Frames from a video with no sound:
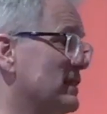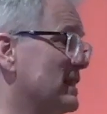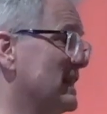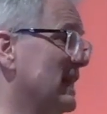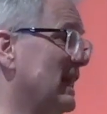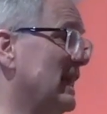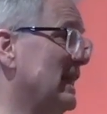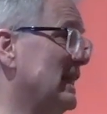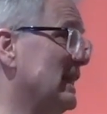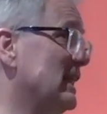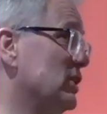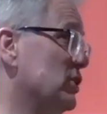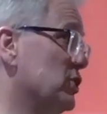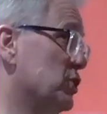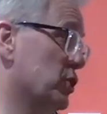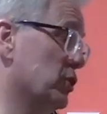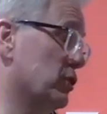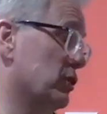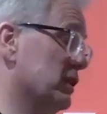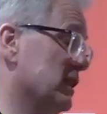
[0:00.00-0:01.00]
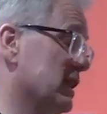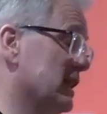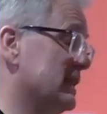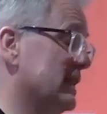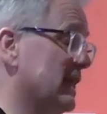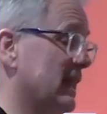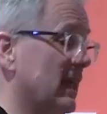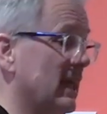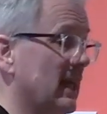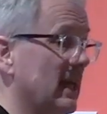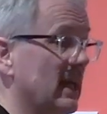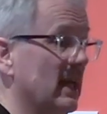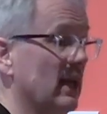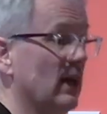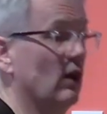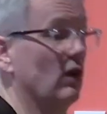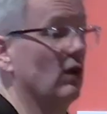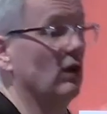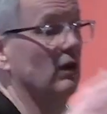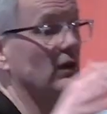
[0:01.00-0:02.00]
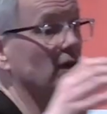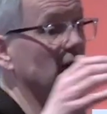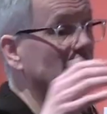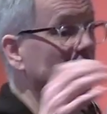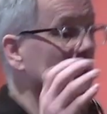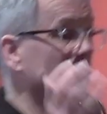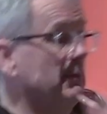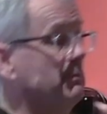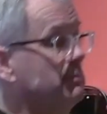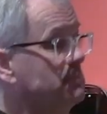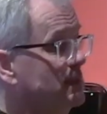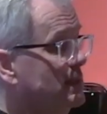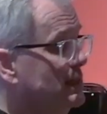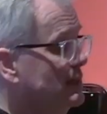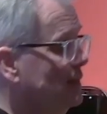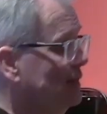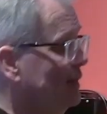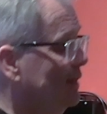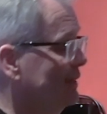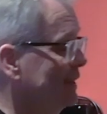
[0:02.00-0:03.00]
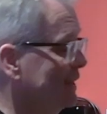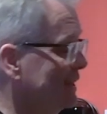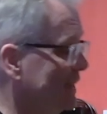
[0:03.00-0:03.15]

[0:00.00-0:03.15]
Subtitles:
seen during the day or glimpsed on